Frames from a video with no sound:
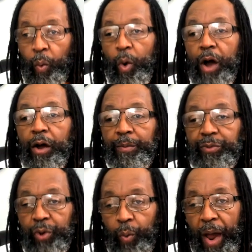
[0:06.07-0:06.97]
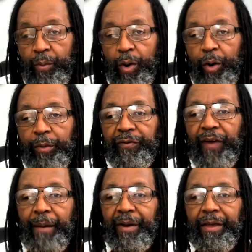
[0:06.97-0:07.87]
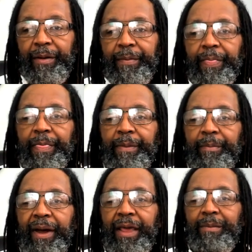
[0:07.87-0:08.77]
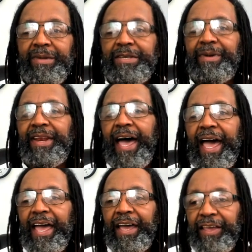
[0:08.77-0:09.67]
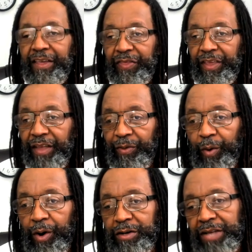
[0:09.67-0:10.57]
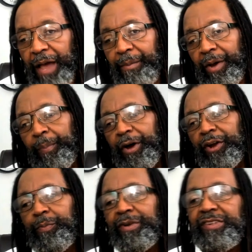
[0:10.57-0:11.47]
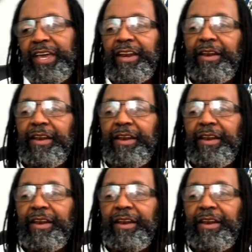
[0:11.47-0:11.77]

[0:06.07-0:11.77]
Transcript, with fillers: Welcome to White Robes Family. My name is Symmanayah, and these are the words I am compelled to present